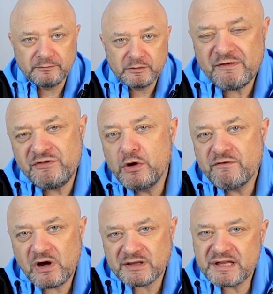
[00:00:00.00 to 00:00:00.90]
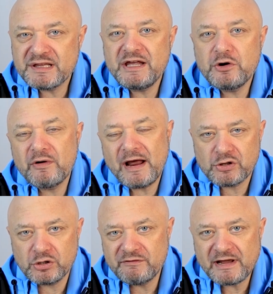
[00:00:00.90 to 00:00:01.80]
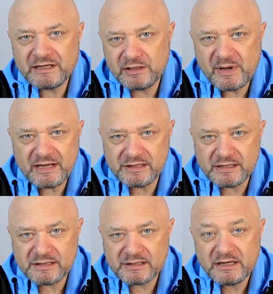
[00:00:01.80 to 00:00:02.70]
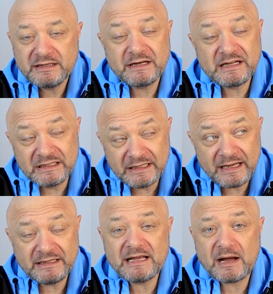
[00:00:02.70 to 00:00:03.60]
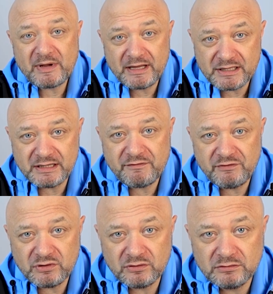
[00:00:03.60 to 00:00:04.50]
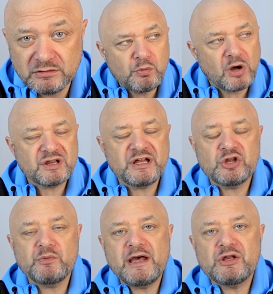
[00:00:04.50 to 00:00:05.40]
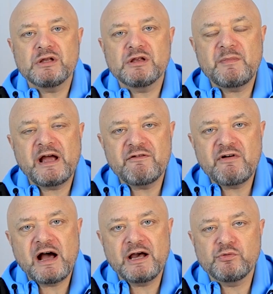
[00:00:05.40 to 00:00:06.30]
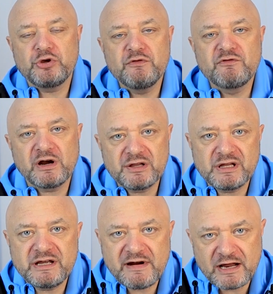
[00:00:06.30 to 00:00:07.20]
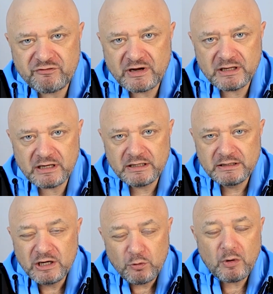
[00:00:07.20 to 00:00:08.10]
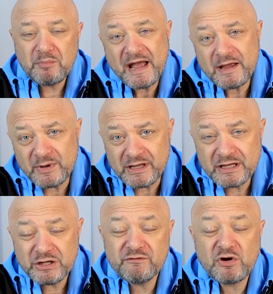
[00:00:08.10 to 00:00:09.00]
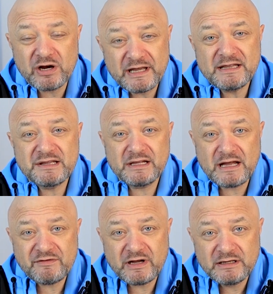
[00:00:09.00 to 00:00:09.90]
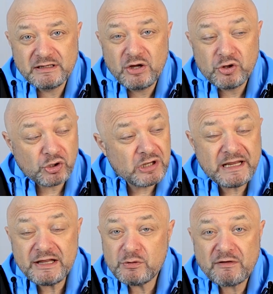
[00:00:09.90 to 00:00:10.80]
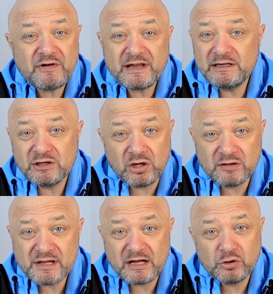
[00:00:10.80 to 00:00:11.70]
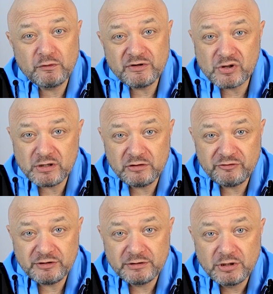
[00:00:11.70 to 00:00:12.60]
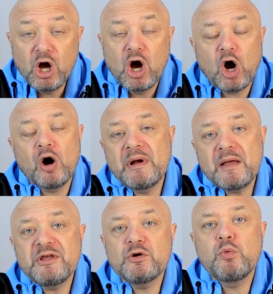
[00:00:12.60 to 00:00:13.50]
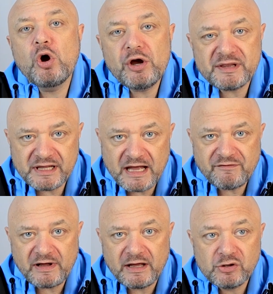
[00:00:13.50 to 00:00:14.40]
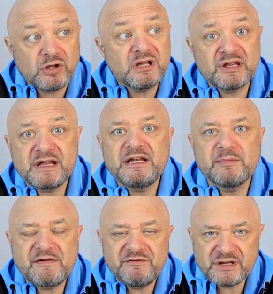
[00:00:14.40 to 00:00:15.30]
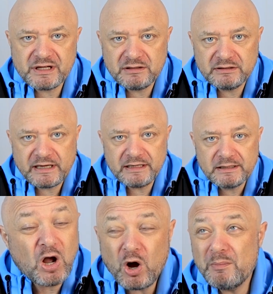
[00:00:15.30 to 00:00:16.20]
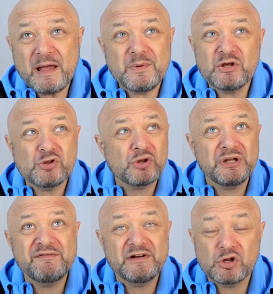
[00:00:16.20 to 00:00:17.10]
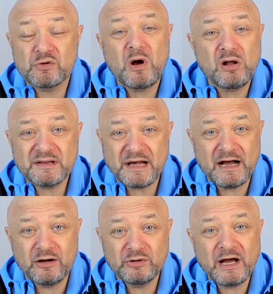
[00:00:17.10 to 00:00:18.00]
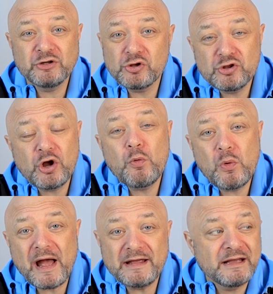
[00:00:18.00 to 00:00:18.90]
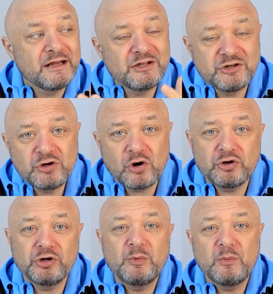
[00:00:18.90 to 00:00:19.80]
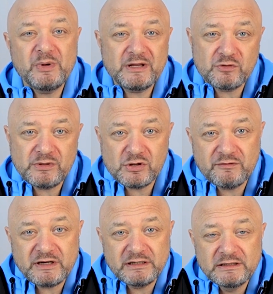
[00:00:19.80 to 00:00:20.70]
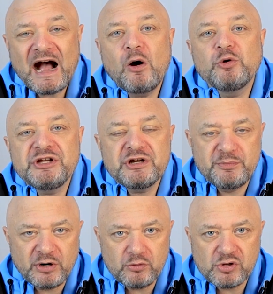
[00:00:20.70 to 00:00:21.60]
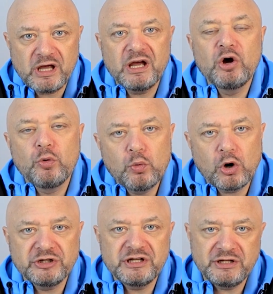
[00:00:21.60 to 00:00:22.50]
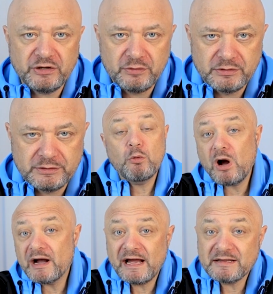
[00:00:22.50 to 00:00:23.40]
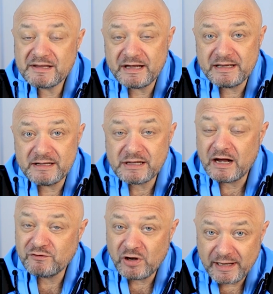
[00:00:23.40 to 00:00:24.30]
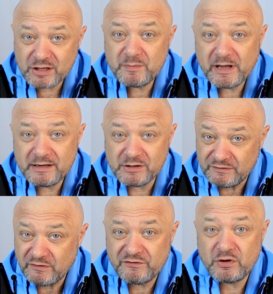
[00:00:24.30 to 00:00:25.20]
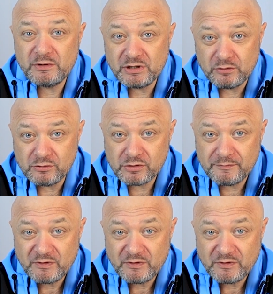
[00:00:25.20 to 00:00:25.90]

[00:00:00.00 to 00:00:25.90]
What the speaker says: But if you've got to see your ex on a regular basis, then clearly that makes it difficult. So what situations might arise where you've got to see your ex regular? Well, maybe you've got kids together, so you need to have regular contact over the children. Or maybe you work together, so you see them every single day. Or maybe you just live in a small town and there's no way you're not going to bump into each other. How do you approach it? What do you do? But what I can say is I've got experience of a few of those.